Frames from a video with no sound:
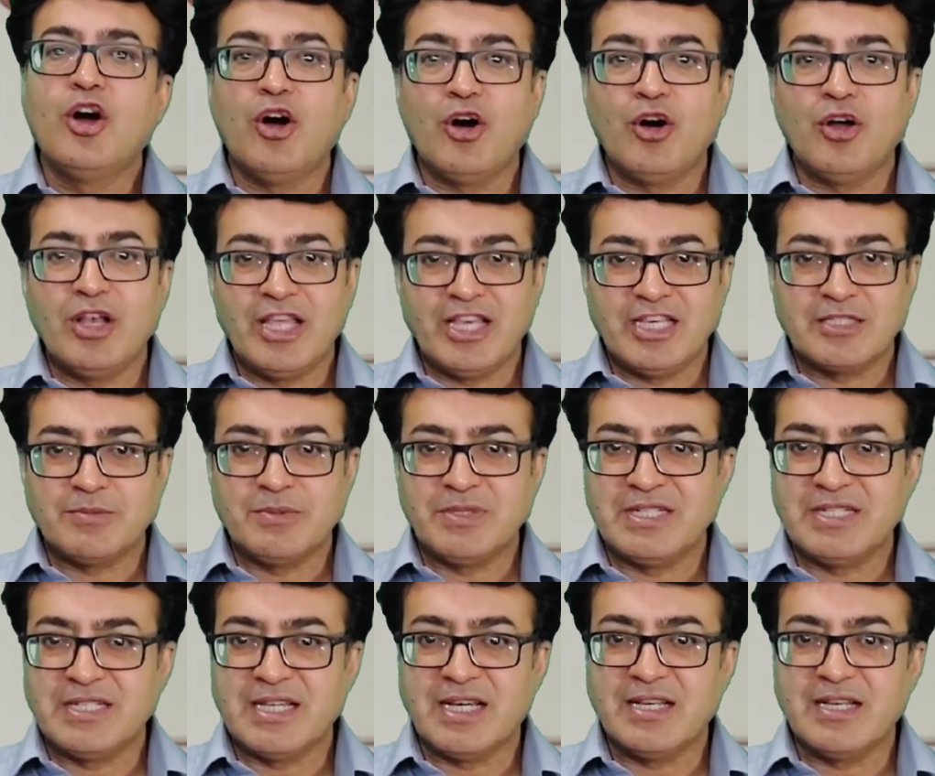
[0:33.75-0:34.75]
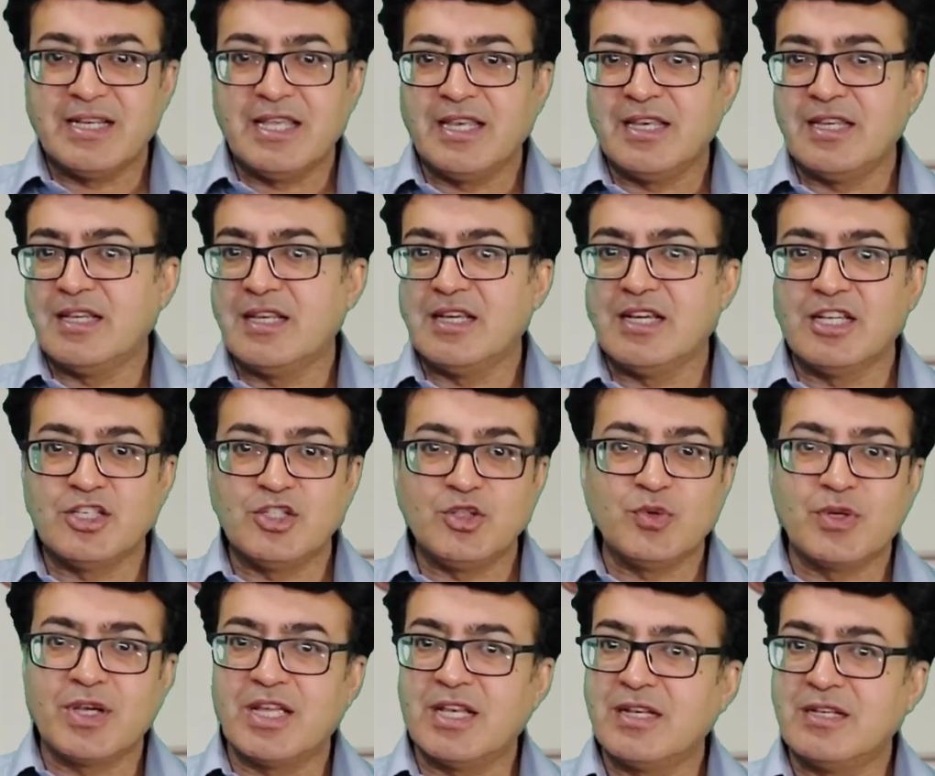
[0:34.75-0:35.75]
all has been done and uh,
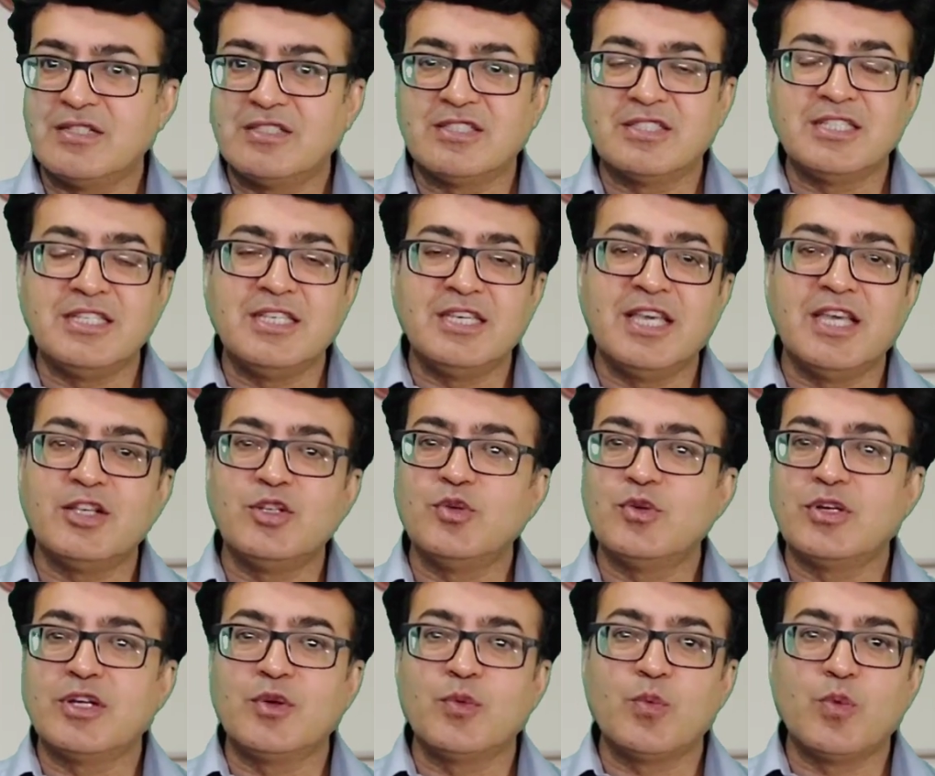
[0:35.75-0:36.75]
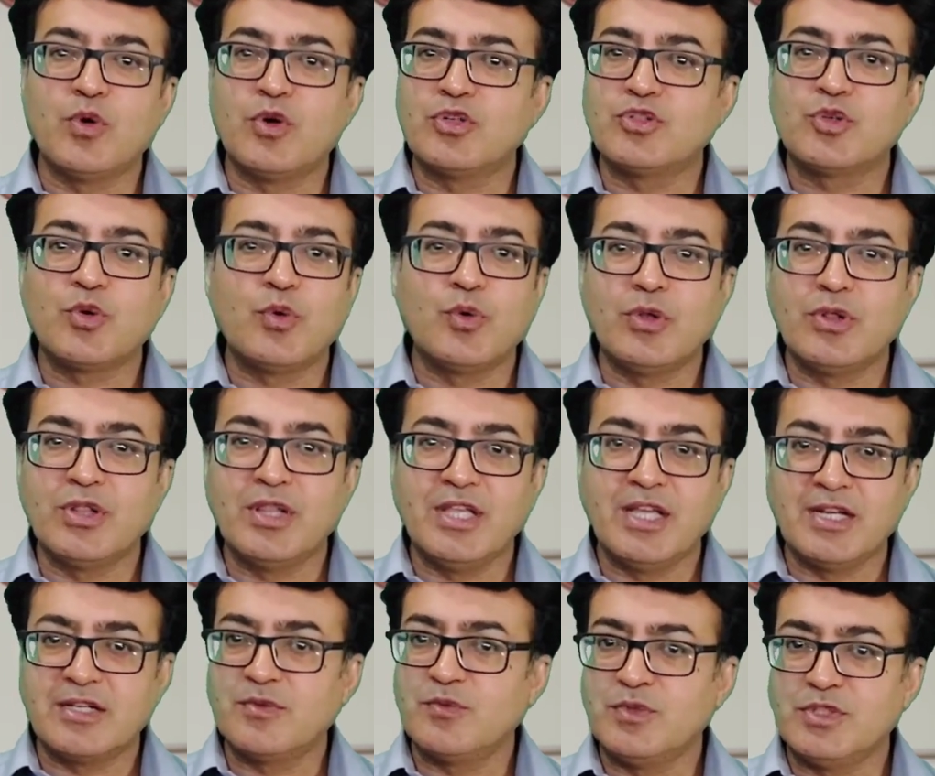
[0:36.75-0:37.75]
you can see and you can watch all
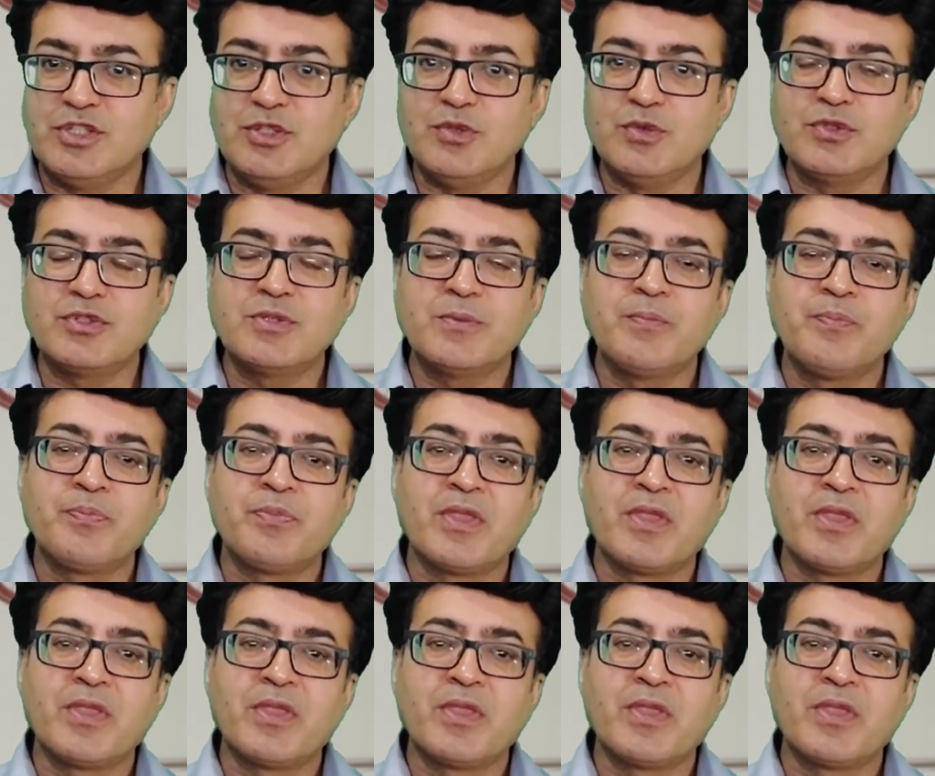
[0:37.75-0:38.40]
their videos